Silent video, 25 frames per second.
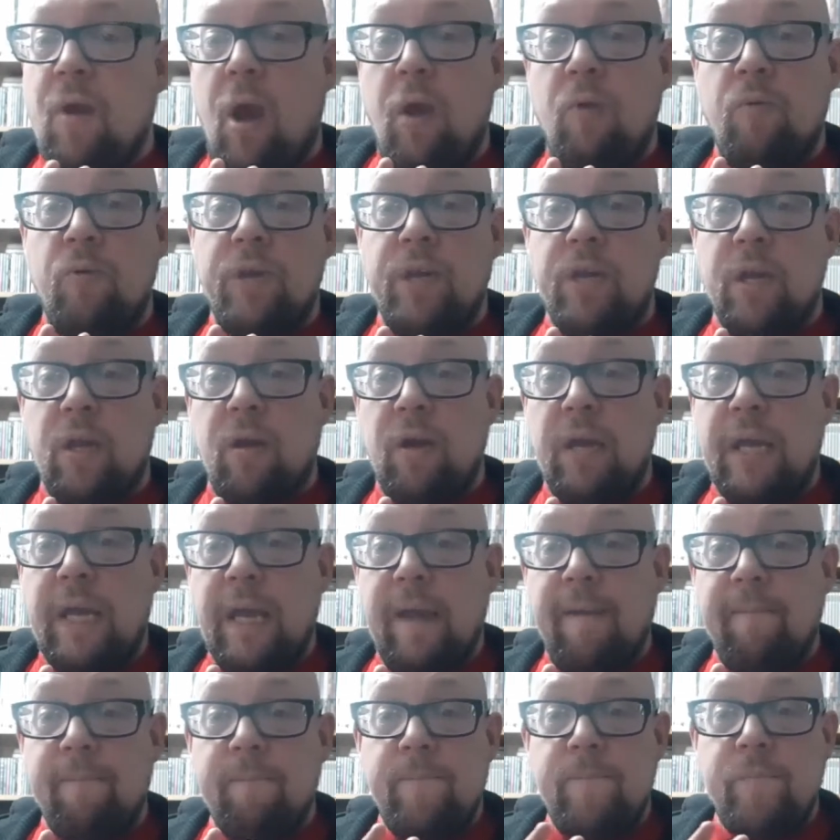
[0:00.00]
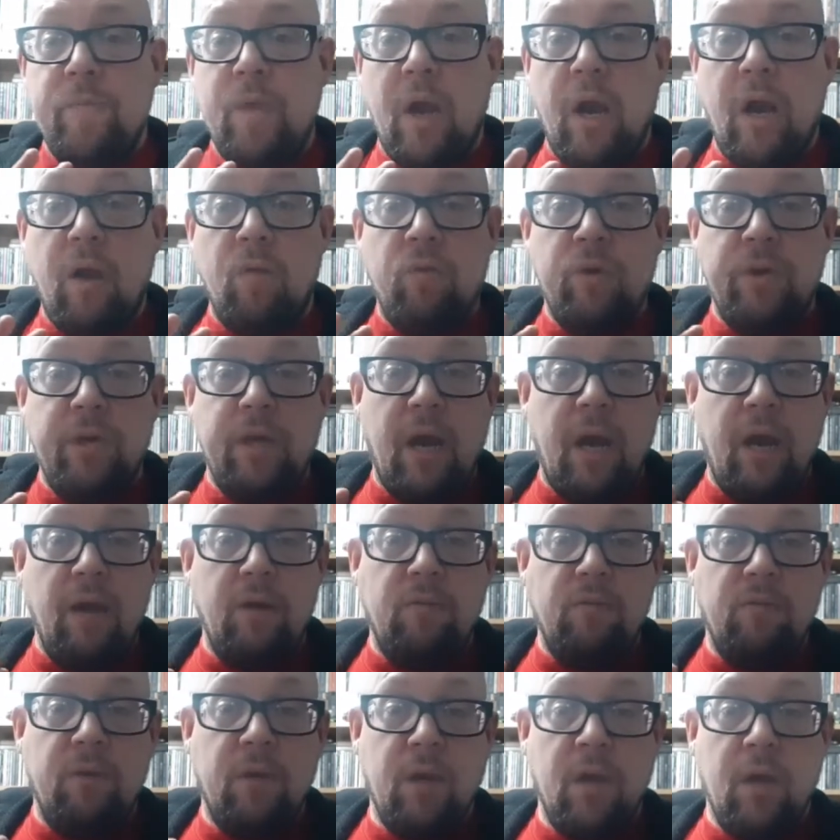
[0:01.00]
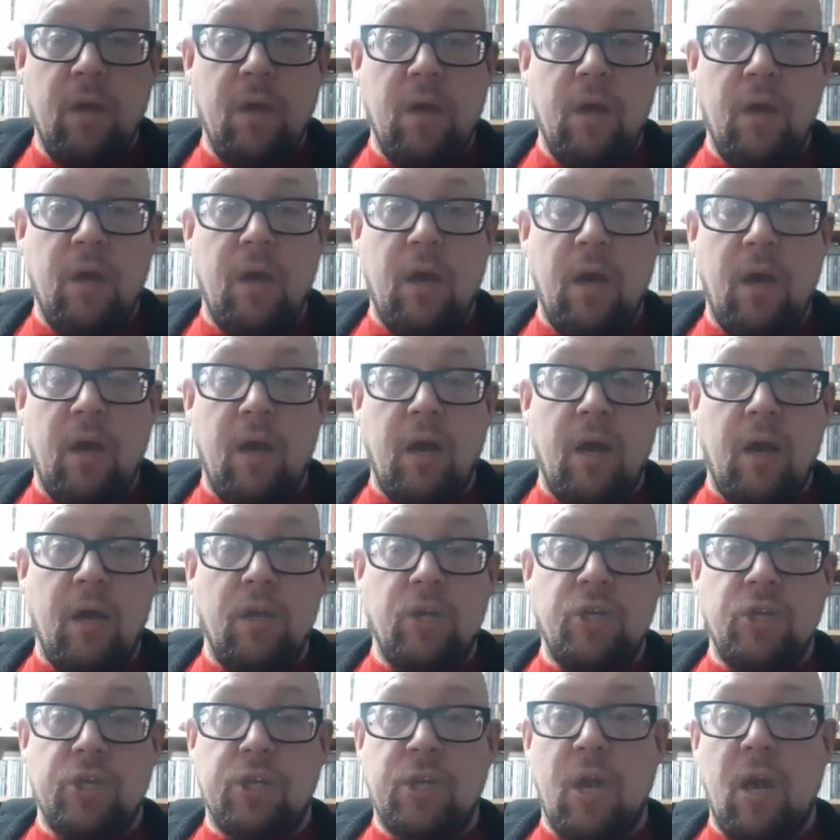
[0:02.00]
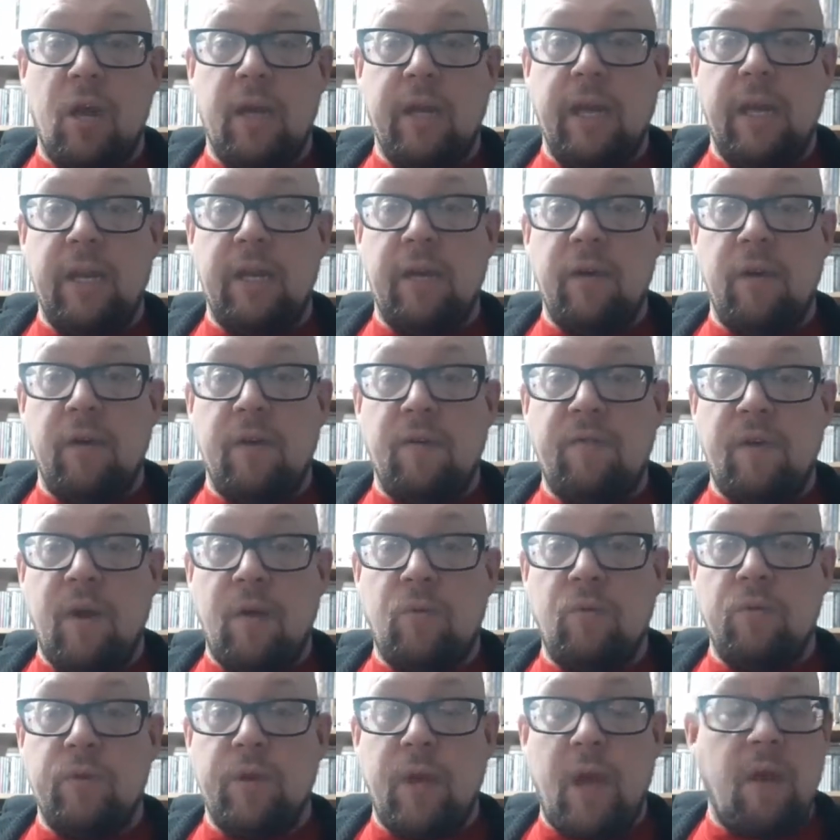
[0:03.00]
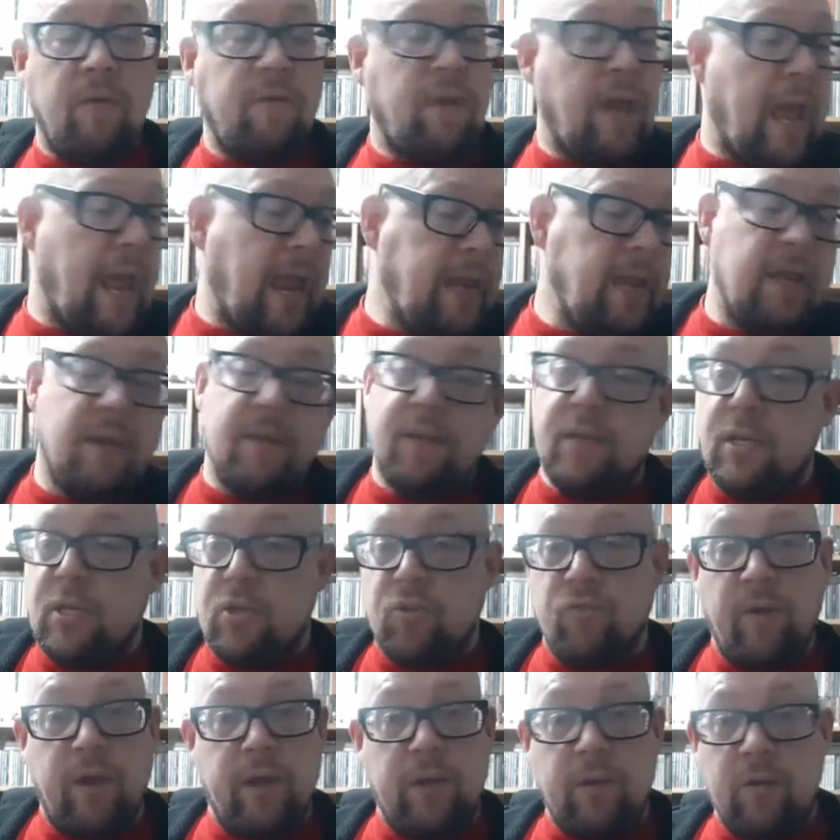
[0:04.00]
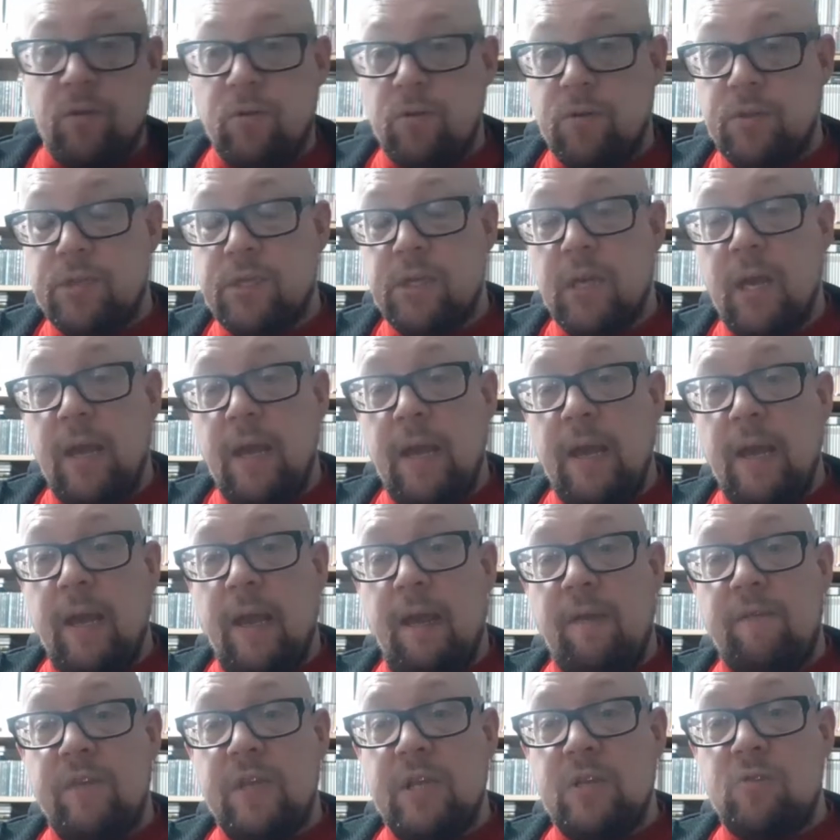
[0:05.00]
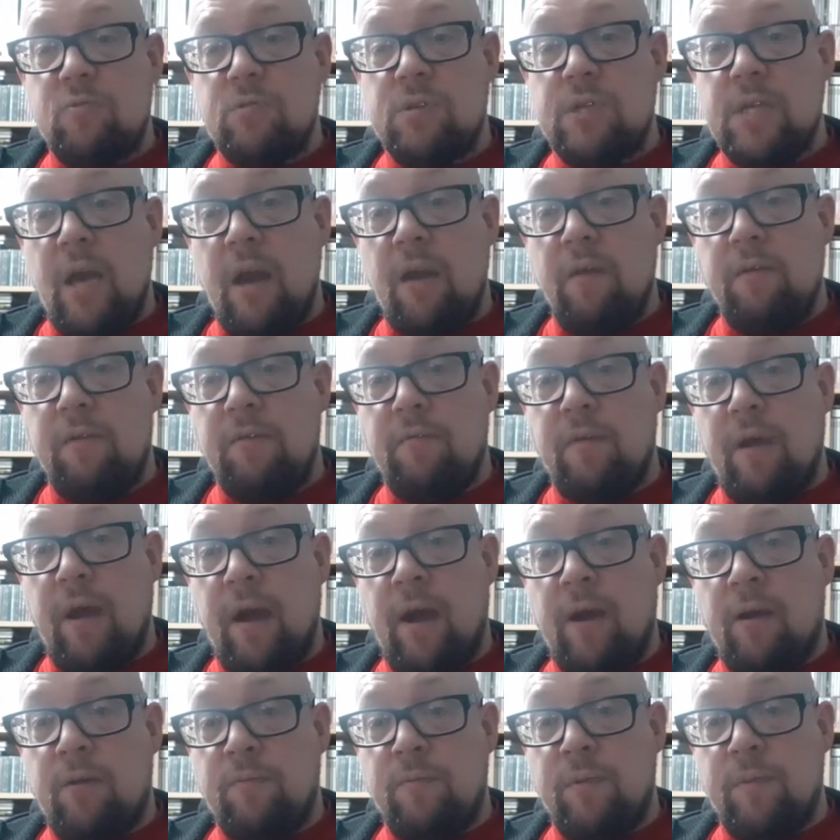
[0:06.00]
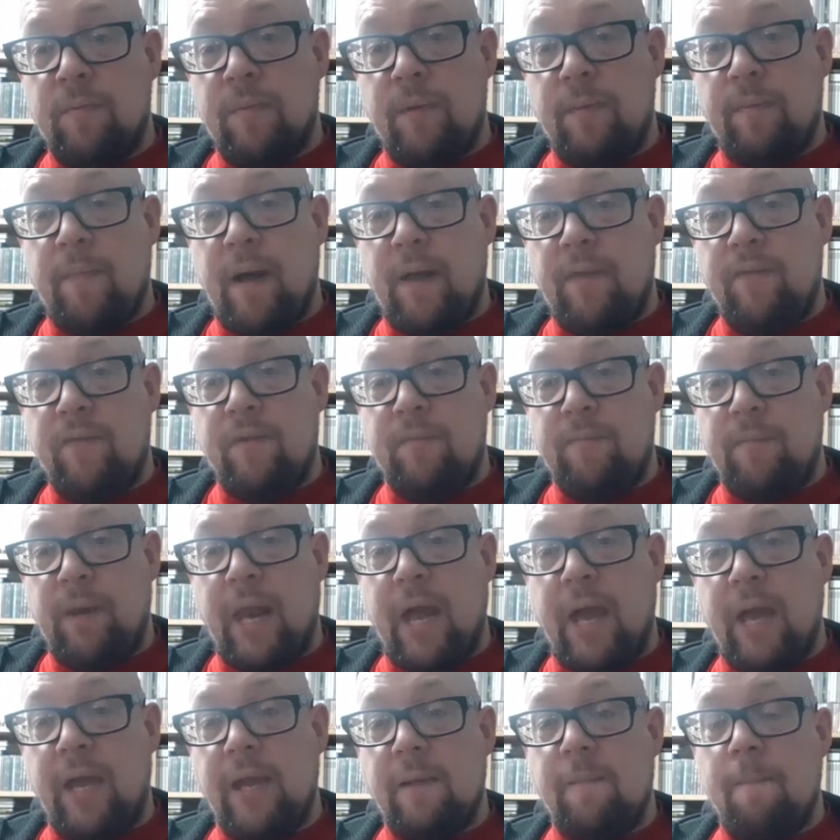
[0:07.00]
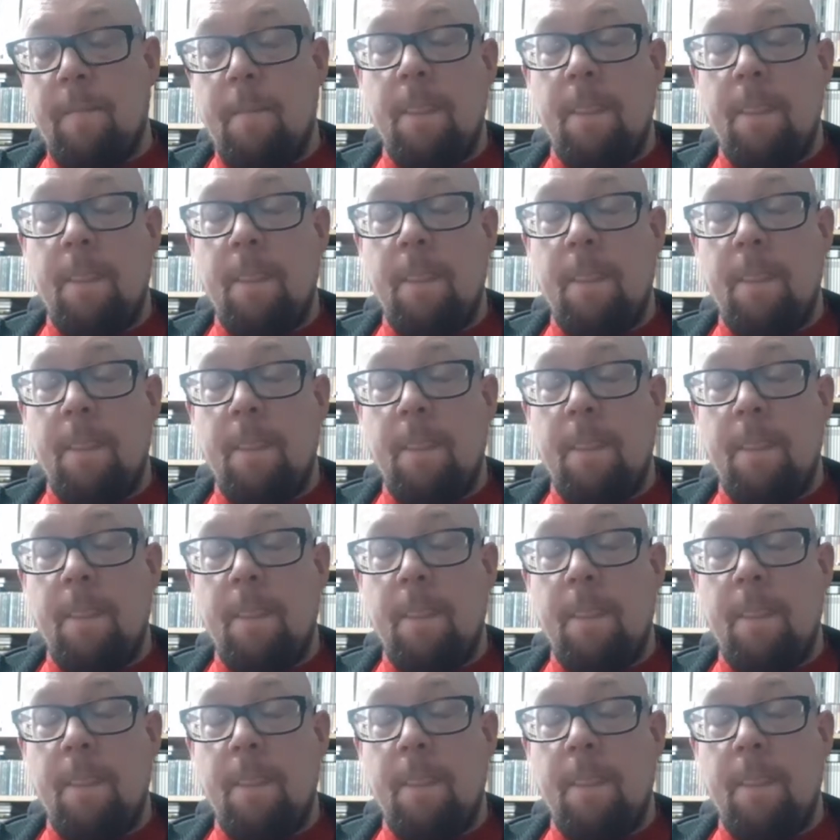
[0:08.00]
I wouldn't like it. I wouldn't own uh, Just Can't Get Enough. I wouldn't own any of these records if this was the only album the band had played.